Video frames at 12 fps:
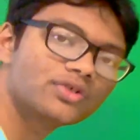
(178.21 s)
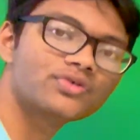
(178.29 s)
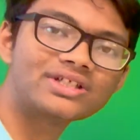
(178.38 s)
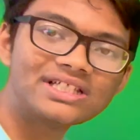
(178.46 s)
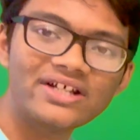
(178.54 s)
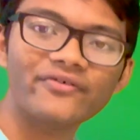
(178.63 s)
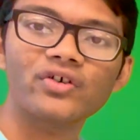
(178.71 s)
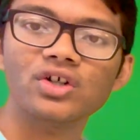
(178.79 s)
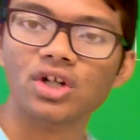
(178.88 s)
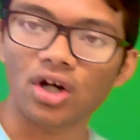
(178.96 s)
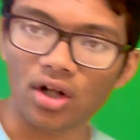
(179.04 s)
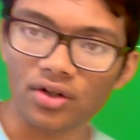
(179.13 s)
use
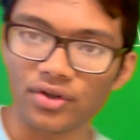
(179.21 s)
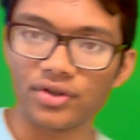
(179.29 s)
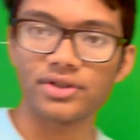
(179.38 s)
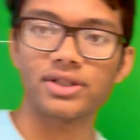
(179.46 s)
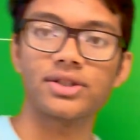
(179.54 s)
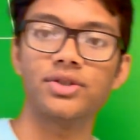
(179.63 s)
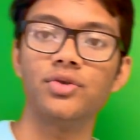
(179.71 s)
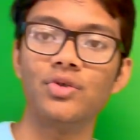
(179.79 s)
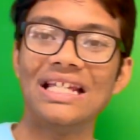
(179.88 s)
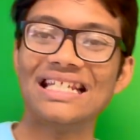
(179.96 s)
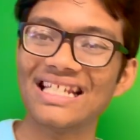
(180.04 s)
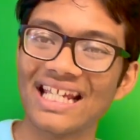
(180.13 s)
different colors to
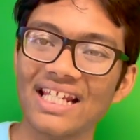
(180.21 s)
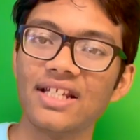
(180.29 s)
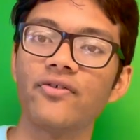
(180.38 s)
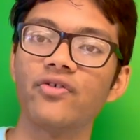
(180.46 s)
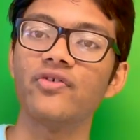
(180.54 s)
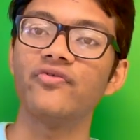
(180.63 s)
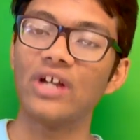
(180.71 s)
indicate different